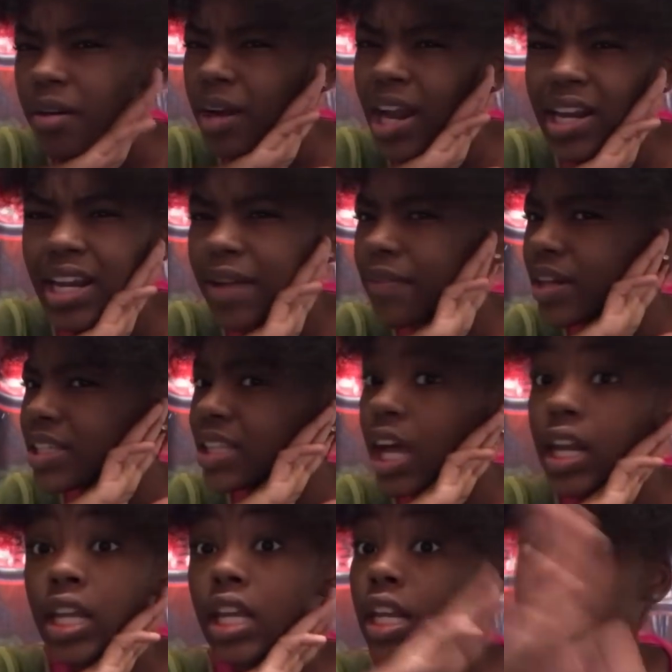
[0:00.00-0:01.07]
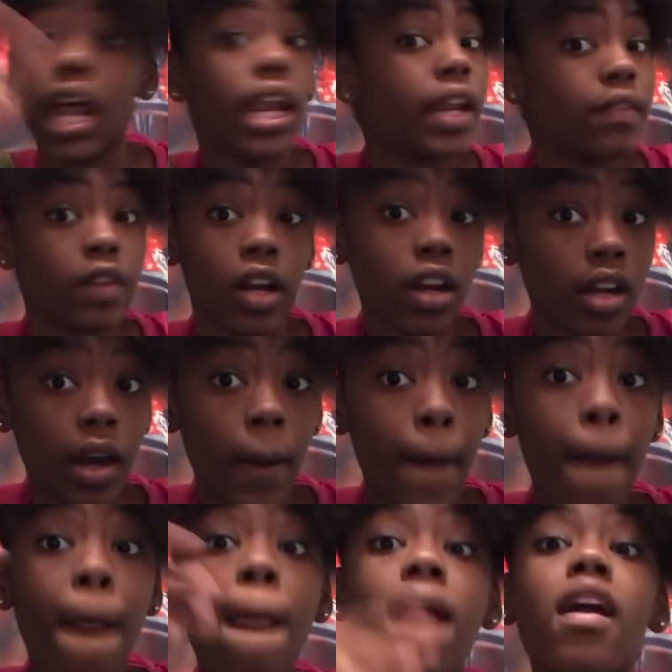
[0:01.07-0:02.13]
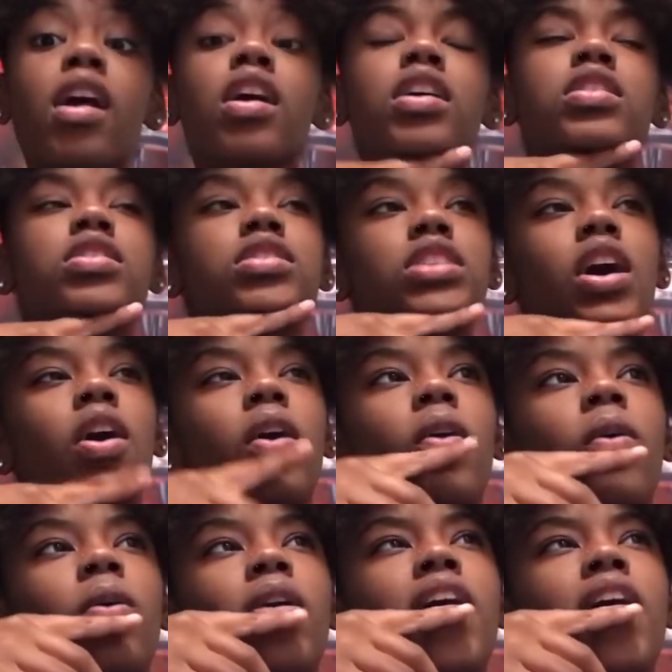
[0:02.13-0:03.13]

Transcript: I never heard of her. So,